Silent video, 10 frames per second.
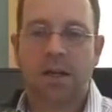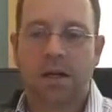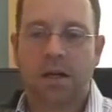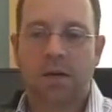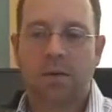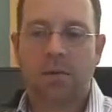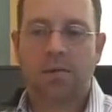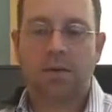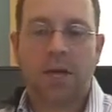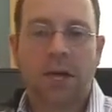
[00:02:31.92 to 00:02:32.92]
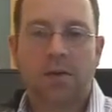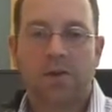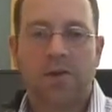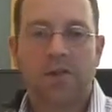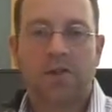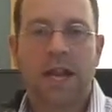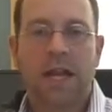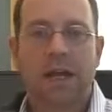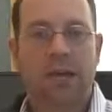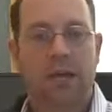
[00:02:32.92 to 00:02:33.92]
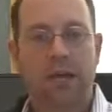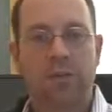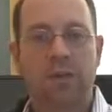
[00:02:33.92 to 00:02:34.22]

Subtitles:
your account's just static and it can